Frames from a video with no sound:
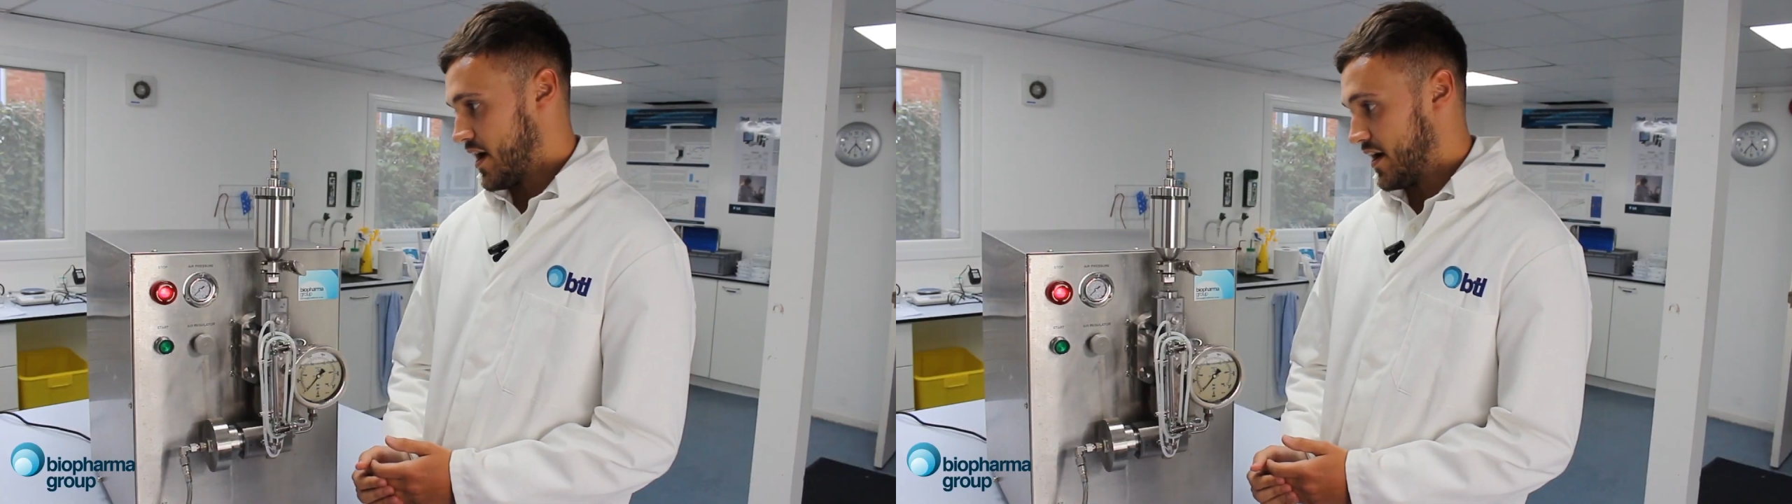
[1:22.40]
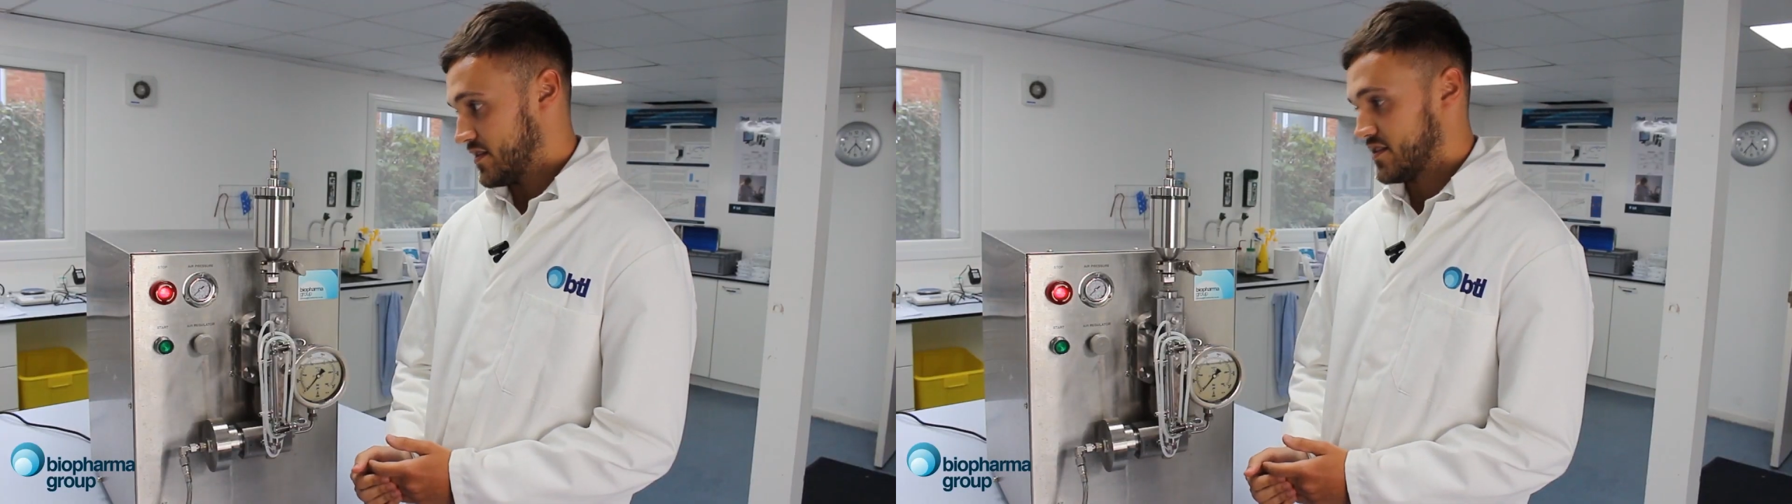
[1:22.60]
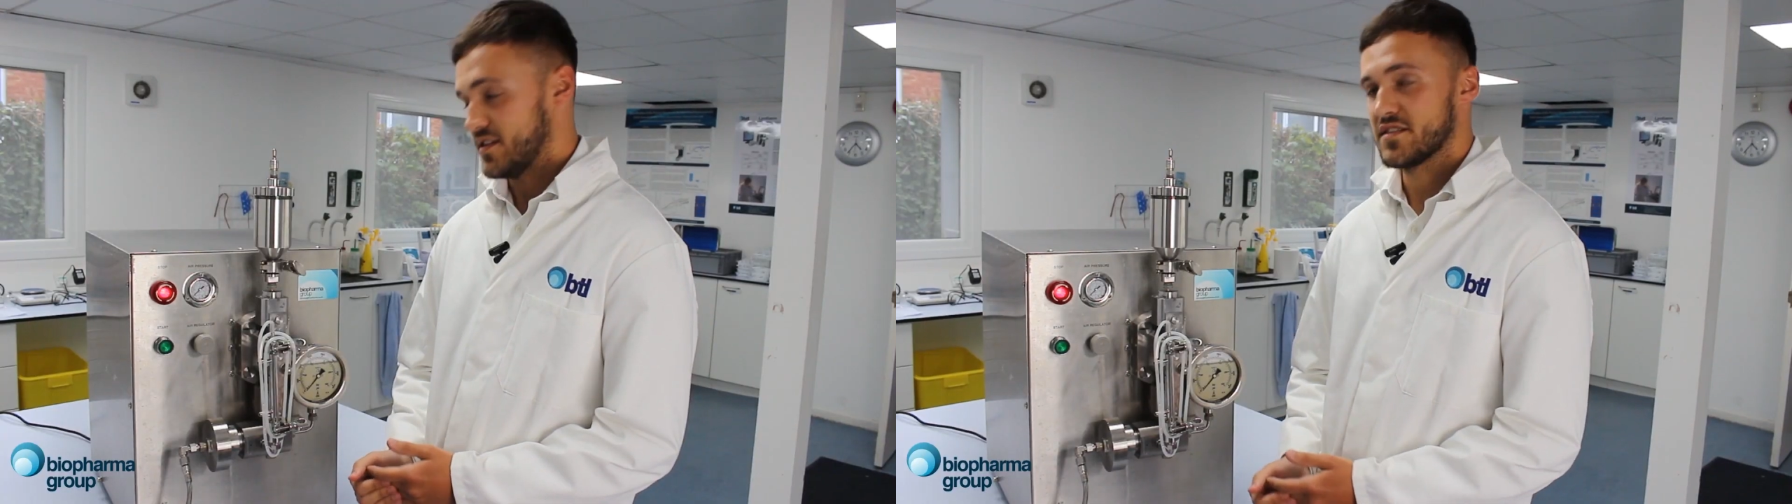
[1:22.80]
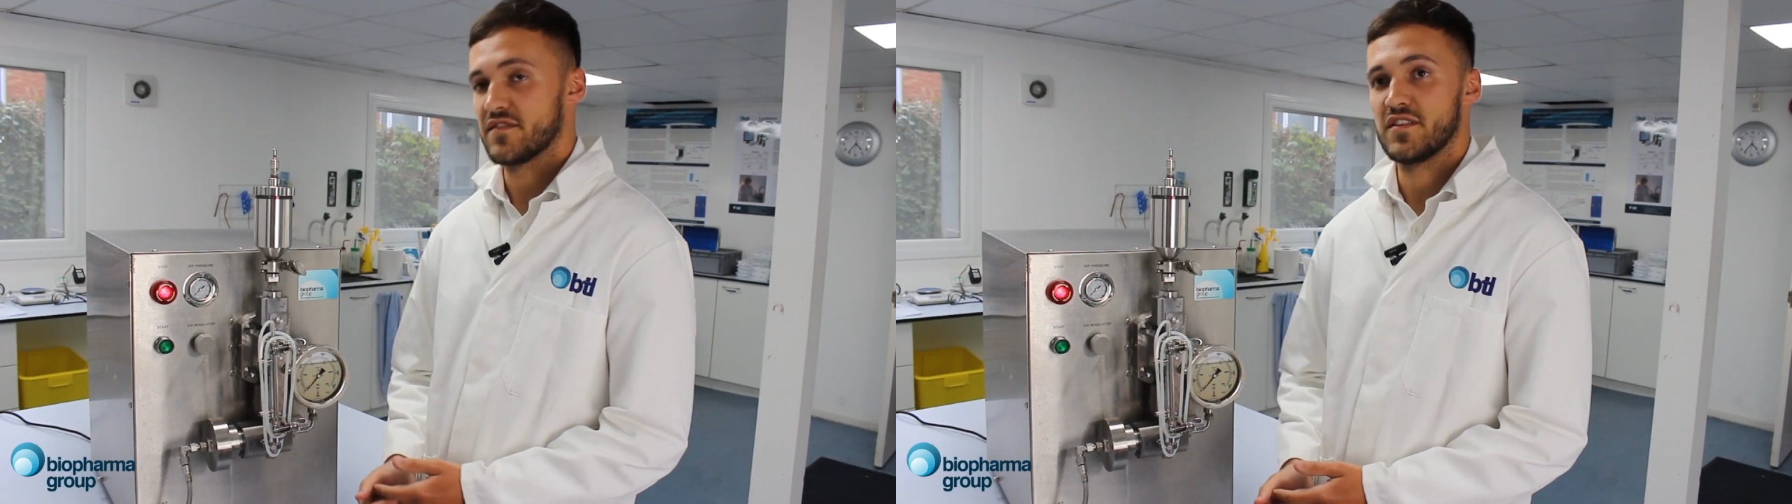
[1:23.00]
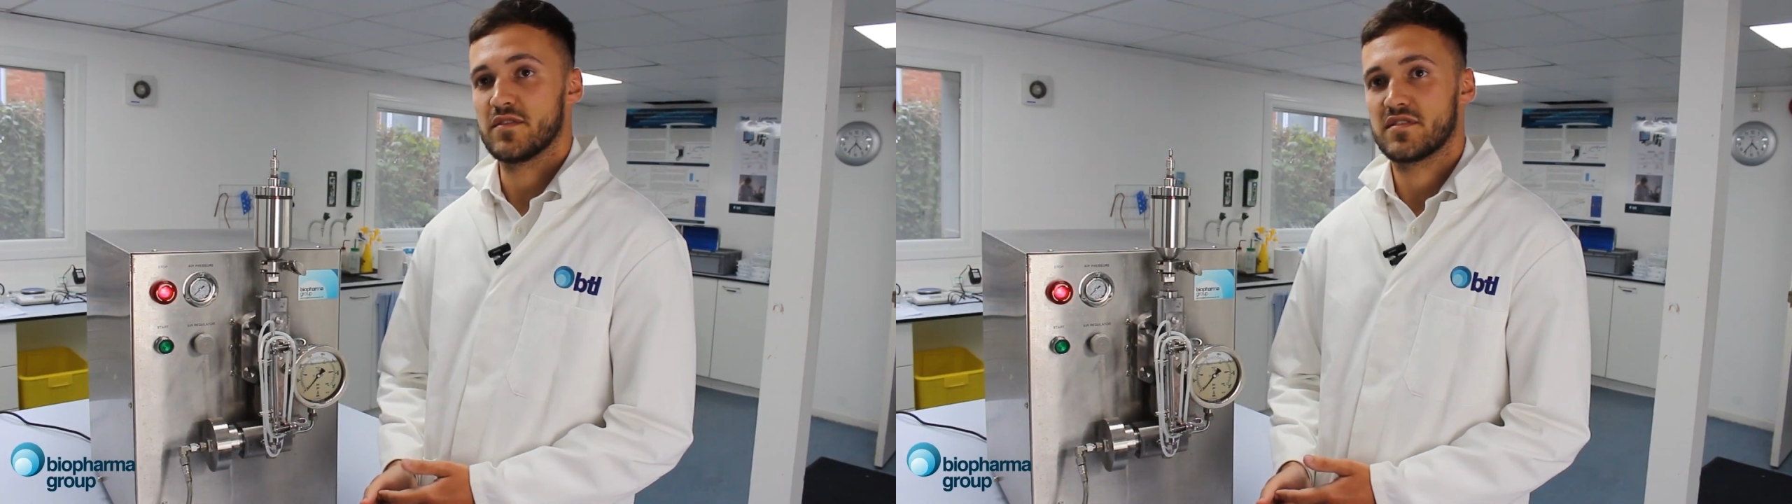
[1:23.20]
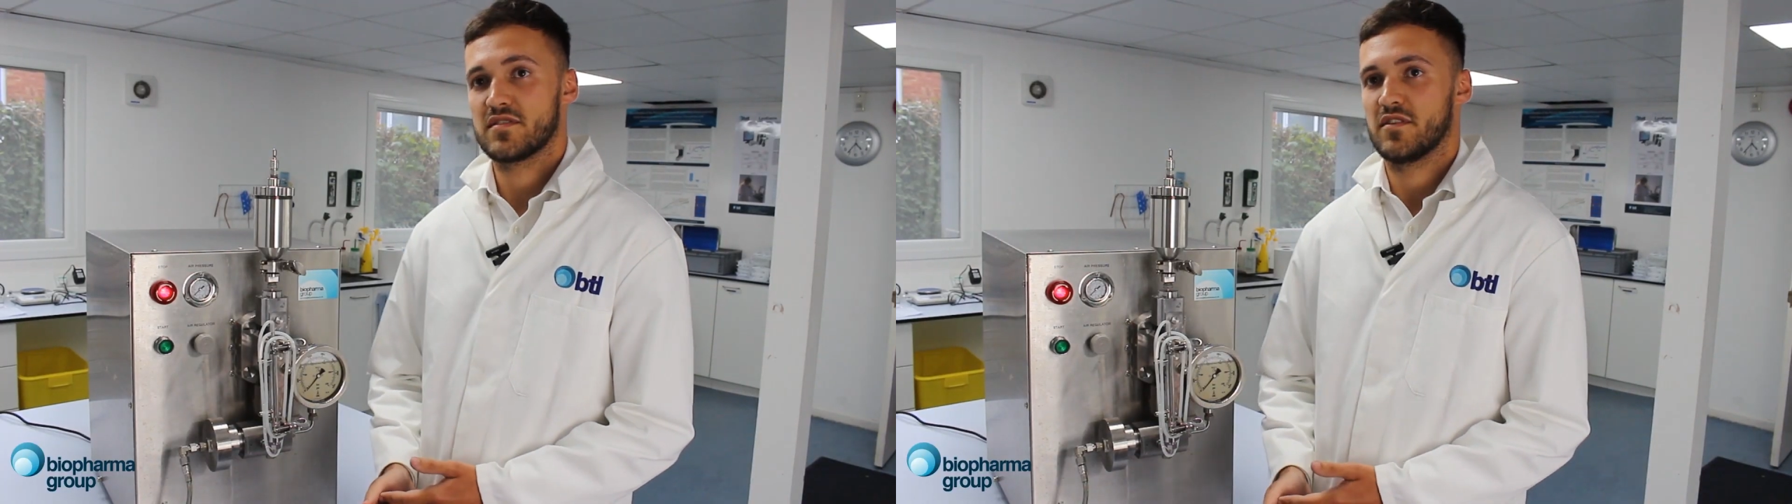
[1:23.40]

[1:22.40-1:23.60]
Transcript: and ease of use,